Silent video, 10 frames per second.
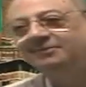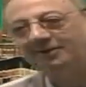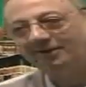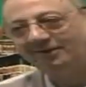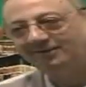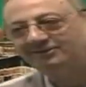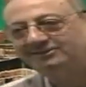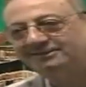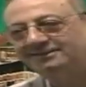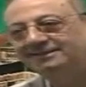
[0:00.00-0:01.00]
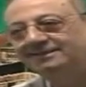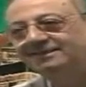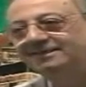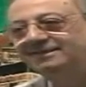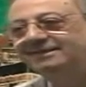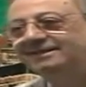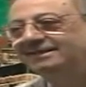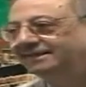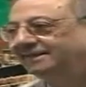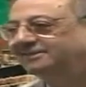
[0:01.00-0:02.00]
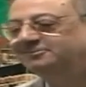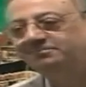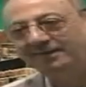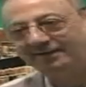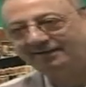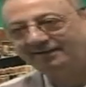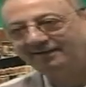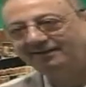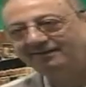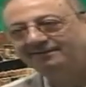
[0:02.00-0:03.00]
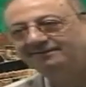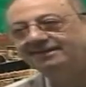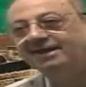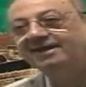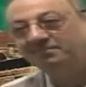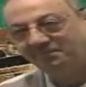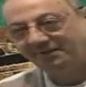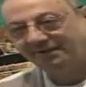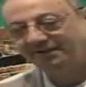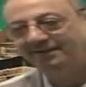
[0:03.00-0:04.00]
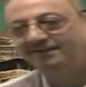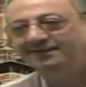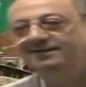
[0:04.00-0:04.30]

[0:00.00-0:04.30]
because he is better than me